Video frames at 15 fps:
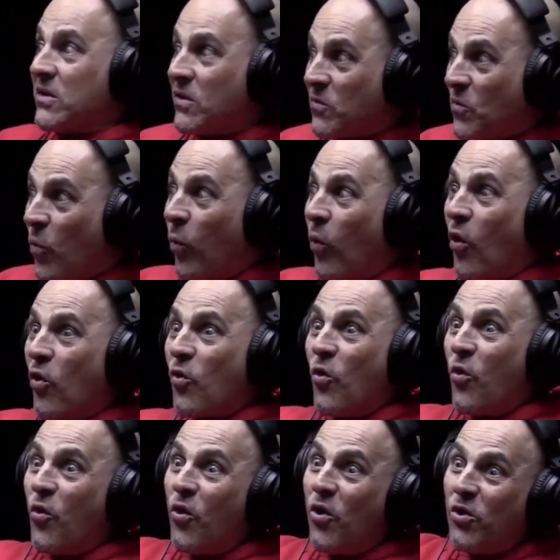walk
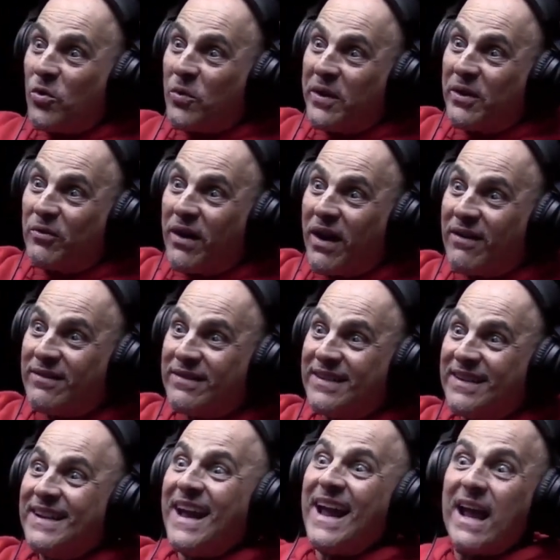all the way around.
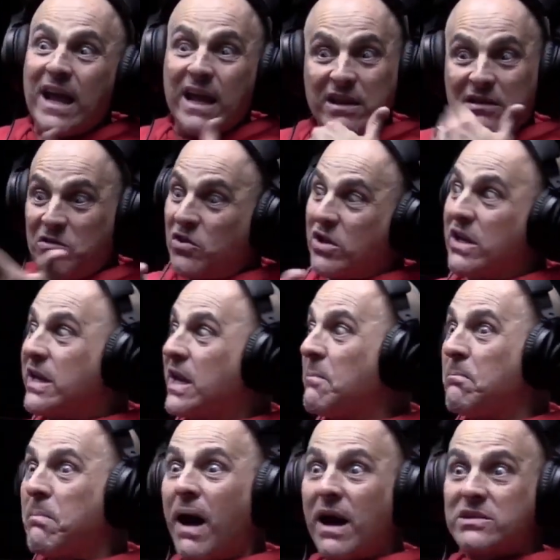And you could get
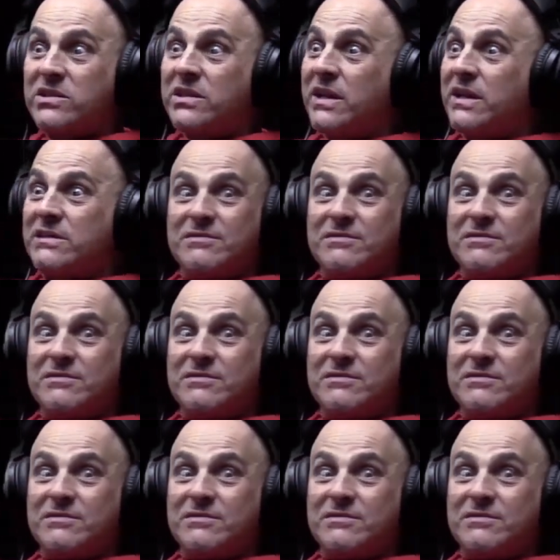box seats,